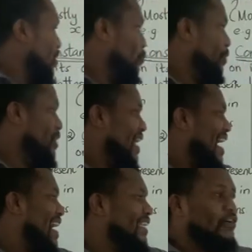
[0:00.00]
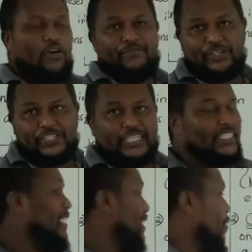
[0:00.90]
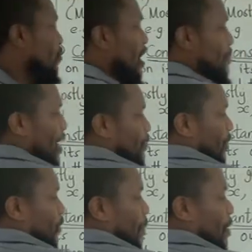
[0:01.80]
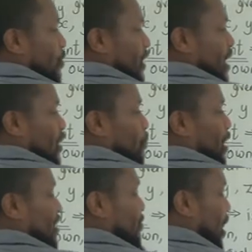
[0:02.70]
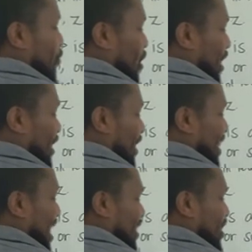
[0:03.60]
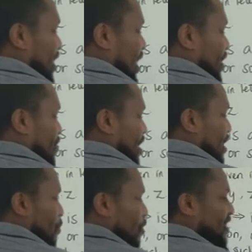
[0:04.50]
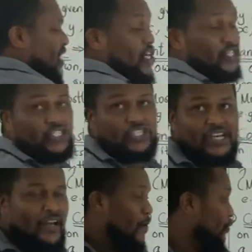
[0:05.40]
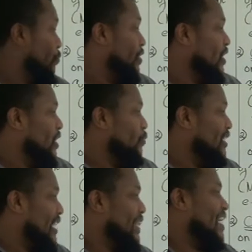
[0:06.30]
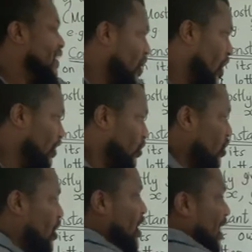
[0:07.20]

We will add the coefficients, whereby we are talking about 8 plus 5, we are getting 13, and the variable is H. So we say 13H.